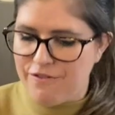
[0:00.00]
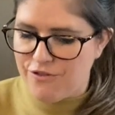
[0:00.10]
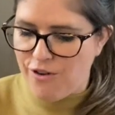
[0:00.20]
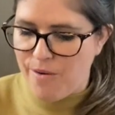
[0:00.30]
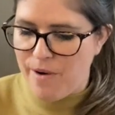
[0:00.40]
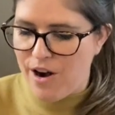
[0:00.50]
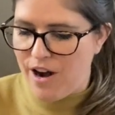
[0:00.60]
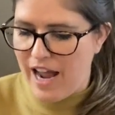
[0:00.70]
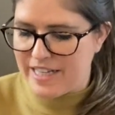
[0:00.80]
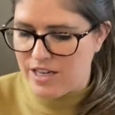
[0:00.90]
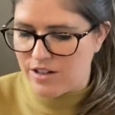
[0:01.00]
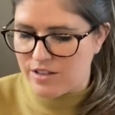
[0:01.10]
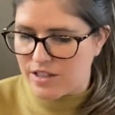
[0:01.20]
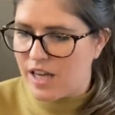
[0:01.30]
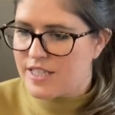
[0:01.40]
from her auntie, uncle
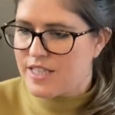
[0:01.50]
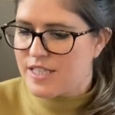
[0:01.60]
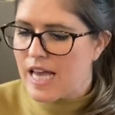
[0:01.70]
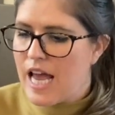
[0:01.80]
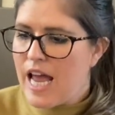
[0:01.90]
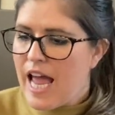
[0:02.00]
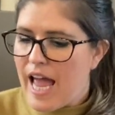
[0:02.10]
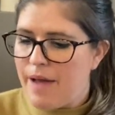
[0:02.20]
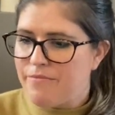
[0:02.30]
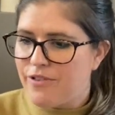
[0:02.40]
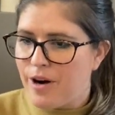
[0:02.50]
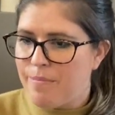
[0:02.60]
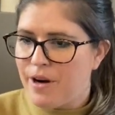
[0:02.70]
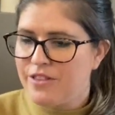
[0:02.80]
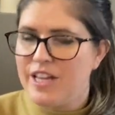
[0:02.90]
and cousins for her
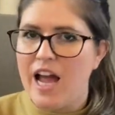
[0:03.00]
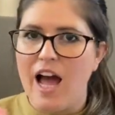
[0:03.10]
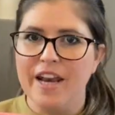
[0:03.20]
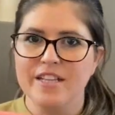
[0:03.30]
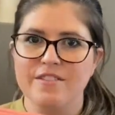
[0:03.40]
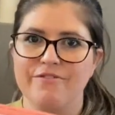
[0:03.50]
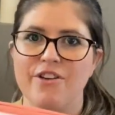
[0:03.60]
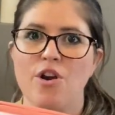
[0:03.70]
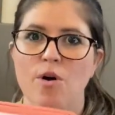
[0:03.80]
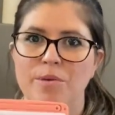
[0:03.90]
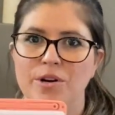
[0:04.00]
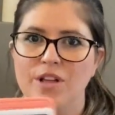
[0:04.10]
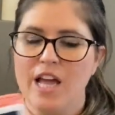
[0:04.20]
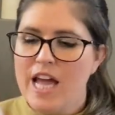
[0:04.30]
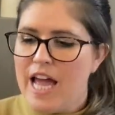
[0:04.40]
birthday, and it's phenomenal.
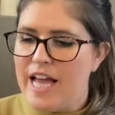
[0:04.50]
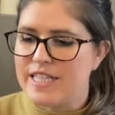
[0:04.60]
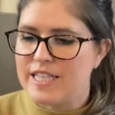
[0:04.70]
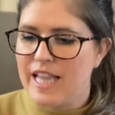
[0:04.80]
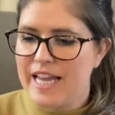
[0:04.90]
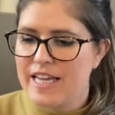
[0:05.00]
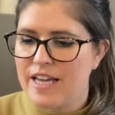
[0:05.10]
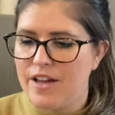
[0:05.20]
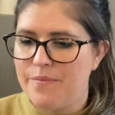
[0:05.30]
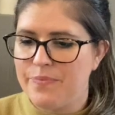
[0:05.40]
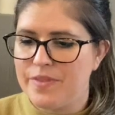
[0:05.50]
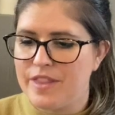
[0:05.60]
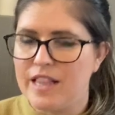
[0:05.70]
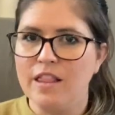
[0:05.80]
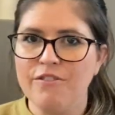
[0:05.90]
It's like,
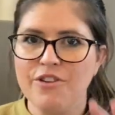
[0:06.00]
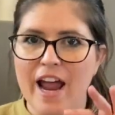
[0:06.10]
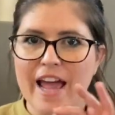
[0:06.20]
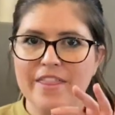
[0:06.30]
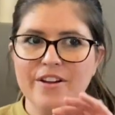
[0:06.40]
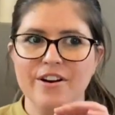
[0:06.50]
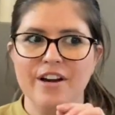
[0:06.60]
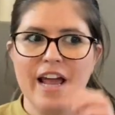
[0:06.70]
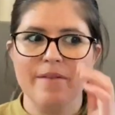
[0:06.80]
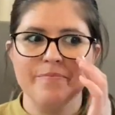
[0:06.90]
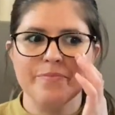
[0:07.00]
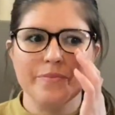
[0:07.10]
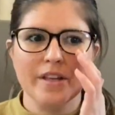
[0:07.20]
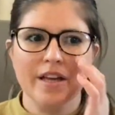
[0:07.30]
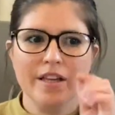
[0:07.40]
they love
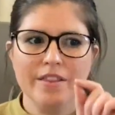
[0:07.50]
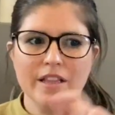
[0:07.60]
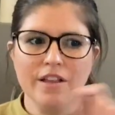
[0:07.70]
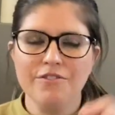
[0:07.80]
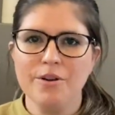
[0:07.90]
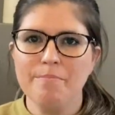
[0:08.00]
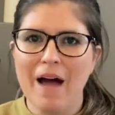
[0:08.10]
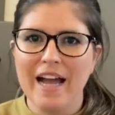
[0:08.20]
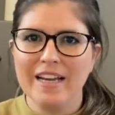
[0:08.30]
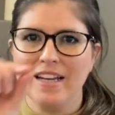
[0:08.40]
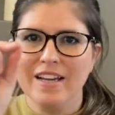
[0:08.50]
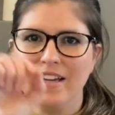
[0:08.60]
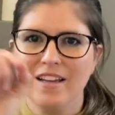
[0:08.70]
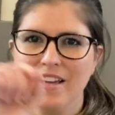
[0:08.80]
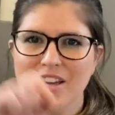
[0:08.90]
their
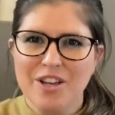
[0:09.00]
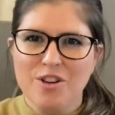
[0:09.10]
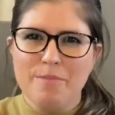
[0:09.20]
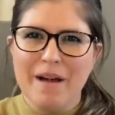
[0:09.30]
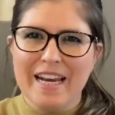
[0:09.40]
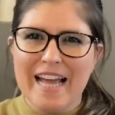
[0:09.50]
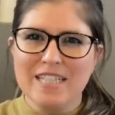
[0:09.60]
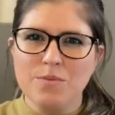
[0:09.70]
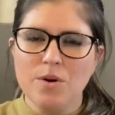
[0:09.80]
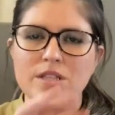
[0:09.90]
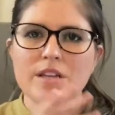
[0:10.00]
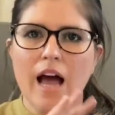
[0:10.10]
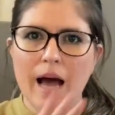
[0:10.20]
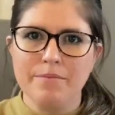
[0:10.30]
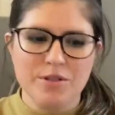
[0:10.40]
Magna, you know, the magnetic ones,
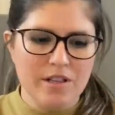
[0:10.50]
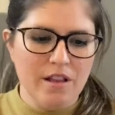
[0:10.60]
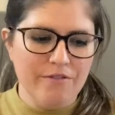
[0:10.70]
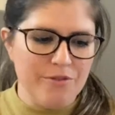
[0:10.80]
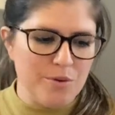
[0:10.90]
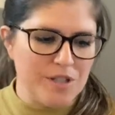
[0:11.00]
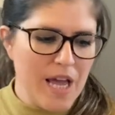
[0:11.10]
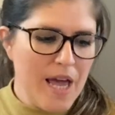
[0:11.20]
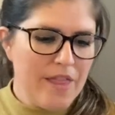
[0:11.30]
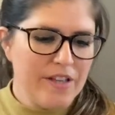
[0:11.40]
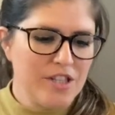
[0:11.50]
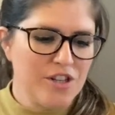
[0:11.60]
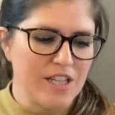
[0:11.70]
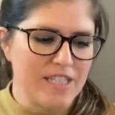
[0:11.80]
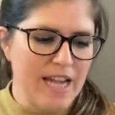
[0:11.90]
absolutely love those. This is
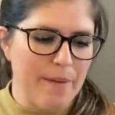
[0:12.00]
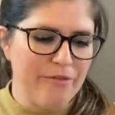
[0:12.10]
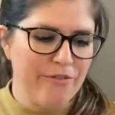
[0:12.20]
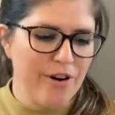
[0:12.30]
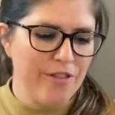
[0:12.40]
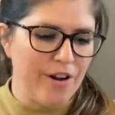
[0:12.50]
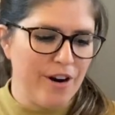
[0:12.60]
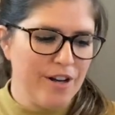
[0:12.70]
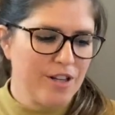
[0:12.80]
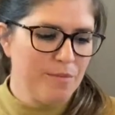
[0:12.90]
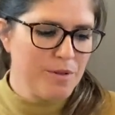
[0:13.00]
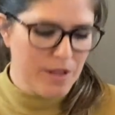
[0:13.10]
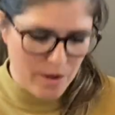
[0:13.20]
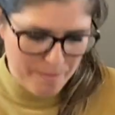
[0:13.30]
just a step further. It comes with a little